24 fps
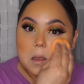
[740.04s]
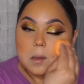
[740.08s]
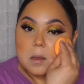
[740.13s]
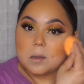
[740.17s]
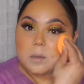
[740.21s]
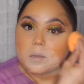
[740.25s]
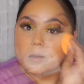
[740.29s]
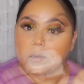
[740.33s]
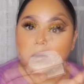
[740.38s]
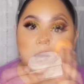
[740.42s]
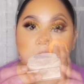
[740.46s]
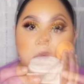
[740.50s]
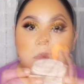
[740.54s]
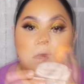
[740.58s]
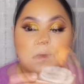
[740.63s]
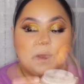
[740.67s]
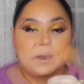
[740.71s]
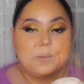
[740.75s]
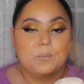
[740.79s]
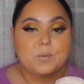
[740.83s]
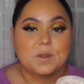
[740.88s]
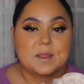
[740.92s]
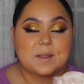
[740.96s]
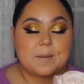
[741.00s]
We're gonna go
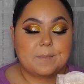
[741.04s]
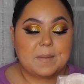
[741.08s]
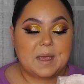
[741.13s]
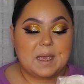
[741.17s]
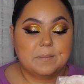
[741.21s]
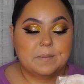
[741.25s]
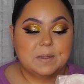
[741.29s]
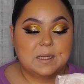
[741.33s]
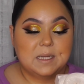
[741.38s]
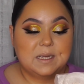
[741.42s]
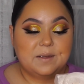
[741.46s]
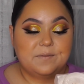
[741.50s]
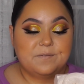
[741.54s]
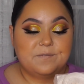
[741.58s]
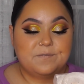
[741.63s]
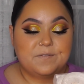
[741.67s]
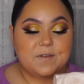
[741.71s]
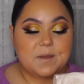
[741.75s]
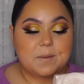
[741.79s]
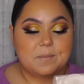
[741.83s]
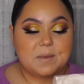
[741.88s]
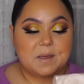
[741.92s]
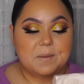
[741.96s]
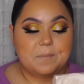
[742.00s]
in with the Maybelline
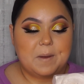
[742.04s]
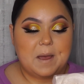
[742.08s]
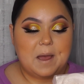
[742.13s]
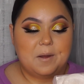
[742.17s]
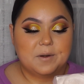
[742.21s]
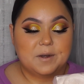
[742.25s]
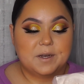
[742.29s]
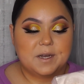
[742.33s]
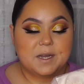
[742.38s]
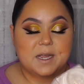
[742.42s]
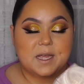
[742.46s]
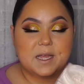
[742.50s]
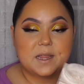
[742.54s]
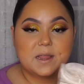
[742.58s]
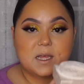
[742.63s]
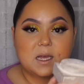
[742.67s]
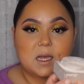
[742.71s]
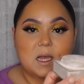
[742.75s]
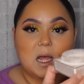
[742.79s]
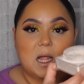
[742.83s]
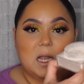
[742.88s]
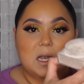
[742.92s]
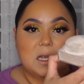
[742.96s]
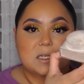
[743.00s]
Fit Me powder in the
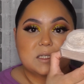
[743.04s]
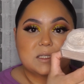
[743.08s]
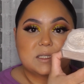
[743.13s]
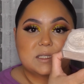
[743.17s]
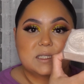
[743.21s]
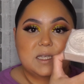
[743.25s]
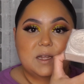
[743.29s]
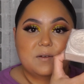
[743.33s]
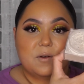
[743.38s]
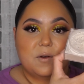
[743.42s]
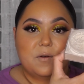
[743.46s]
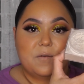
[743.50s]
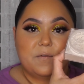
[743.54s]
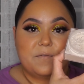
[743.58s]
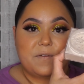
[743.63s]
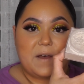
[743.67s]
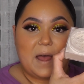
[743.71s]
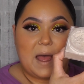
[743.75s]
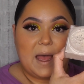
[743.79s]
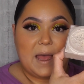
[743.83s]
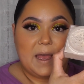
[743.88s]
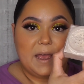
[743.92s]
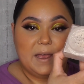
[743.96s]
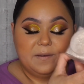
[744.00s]
color
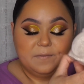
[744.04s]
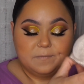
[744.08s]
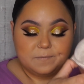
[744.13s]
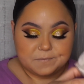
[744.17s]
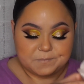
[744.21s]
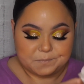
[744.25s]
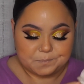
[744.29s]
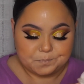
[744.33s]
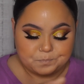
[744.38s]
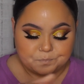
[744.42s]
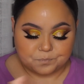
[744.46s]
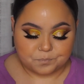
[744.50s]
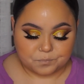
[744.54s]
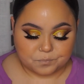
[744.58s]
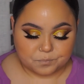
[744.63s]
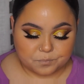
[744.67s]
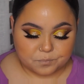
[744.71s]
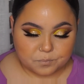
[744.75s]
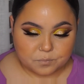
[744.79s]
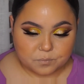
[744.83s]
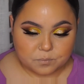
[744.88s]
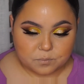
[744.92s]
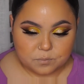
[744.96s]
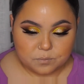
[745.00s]
05.
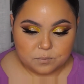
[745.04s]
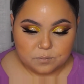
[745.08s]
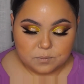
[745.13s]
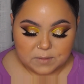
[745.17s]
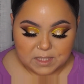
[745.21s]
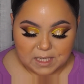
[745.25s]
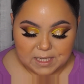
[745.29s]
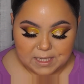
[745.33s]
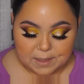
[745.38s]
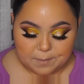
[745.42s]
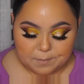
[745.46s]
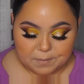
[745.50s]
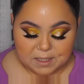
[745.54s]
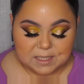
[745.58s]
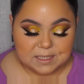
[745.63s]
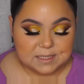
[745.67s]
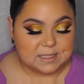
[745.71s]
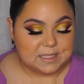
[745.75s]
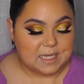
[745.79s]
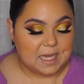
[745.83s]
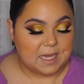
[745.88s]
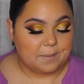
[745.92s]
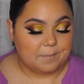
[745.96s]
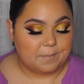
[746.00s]
And I'm gonna
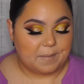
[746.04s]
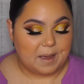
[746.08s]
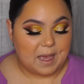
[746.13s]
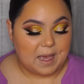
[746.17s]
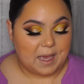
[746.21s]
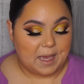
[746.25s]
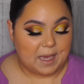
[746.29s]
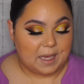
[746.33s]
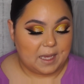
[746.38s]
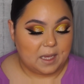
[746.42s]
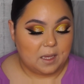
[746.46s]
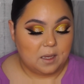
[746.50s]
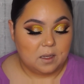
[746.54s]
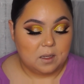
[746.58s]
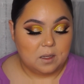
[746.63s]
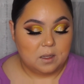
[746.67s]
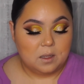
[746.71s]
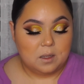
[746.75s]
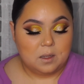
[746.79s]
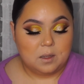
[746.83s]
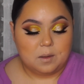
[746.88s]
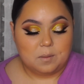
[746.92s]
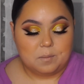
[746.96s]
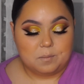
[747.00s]
take my
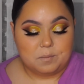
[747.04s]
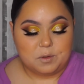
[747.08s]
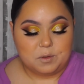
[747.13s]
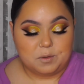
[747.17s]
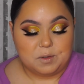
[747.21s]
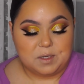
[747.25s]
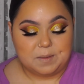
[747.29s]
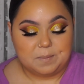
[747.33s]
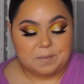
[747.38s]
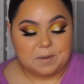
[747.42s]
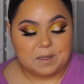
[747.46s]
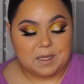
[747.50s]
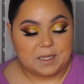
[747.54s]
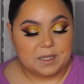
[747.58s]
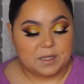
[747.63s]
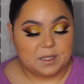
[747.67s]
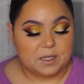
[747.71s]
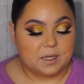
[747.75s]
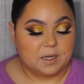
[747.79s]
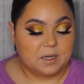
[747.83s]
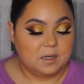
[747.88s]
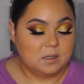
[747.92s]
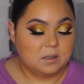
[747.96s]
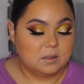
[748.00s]
beauty
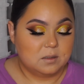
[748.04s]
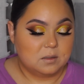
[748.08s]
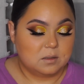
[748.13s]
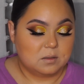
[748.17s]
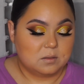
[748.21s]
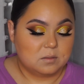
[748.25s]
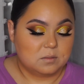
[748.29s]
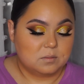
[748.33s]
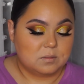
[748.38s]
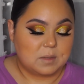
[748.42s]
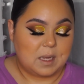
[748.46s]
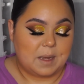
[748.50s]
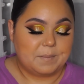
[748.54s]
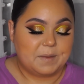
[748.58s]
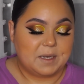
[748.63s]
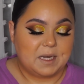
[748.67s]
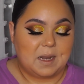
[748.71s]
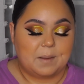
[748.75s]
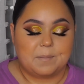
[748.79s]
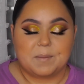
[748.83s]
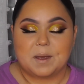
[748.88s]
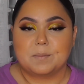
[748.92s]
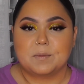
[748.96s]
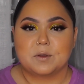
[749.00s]
blender, I mean
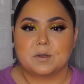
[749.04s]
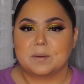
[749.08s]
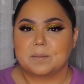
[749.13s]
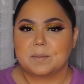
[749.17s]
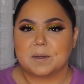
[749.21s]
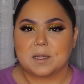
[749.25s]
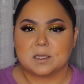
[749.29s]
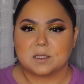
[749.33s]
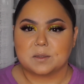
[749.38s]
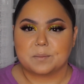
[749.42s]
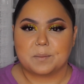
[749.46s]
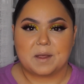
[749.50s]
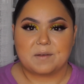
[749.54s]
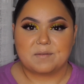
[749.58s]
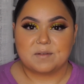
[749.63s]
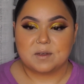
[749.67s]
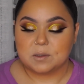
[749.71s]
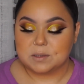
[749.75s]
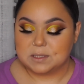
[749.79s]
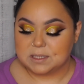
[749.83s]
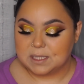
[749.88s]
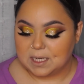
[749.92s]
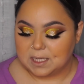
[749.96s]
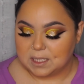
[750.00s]
not my beauty blender, my
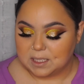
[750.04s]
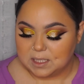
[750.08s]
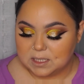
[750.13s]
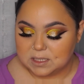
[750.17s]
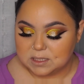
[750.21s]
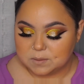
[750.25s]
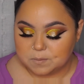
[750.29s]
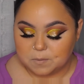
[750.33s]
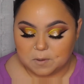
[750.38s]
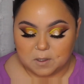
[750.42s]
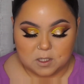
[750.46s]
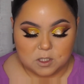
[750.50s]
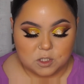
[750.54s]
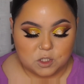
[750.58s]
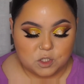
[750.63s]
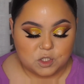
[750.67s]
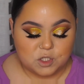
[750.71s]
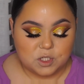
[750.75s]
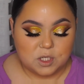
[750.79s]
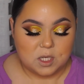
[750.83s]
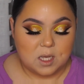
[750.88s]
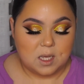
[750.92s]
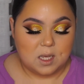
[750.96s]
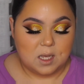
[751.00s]
Real Technique
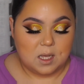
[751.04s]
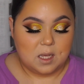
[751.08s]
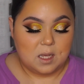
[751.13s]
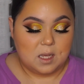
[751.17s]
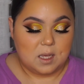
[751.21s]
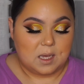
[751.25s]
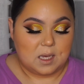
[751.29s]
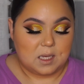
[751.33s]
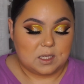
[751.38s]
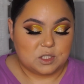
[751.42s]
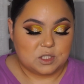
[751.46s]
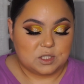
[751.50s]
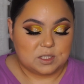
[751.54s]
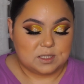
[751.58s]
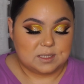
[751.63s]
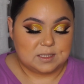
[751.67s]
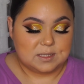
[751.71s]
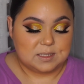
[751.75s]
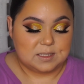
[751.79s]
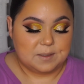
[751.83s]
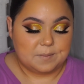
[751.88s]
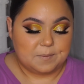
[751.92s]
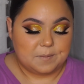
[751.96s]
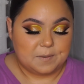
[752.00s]
sponge, and
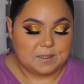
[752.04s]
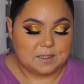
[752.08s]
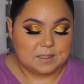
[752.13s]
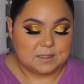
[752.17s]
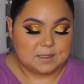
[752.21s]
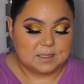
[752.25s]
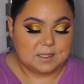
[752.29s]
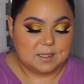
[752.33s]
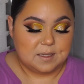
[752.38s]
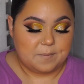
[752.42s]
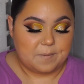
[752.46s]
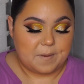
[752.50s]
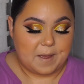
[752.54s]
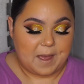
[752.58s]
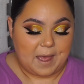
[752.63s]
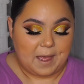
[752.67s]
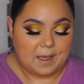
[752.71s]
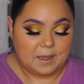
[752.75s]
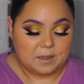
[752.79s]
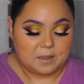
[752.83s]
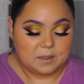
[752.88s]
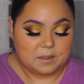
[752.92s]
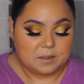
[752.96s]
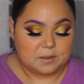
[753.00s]
just dip it into the
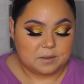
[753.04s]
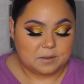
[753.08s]
back